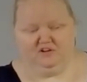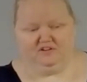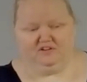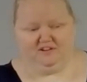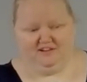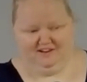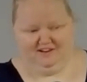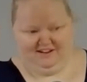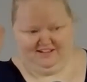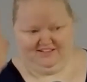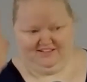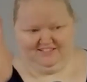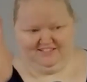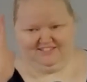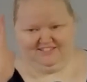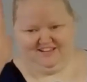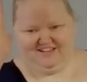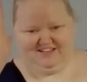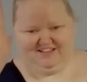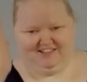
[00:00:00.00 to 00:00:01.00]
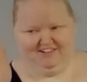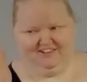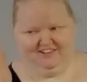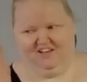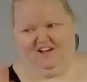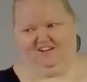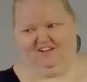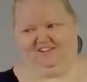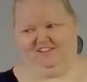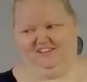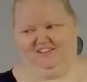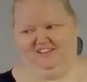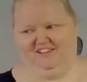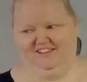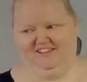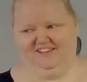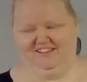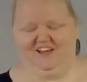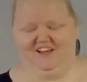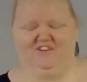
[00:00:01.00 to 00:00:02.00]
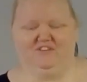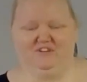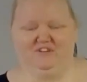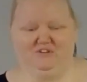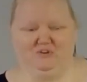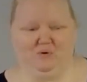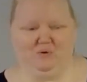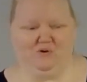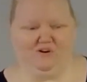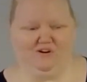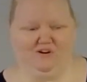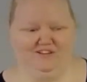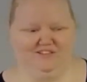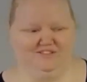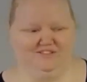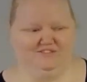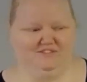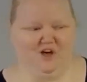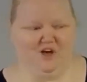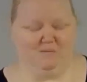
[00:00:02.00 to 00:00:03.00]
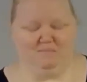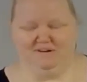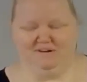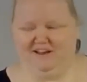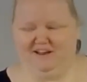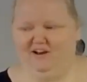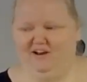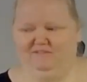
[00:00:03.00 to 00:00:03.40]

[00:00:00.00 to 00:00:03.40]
and I can see the lock on the door is up and down.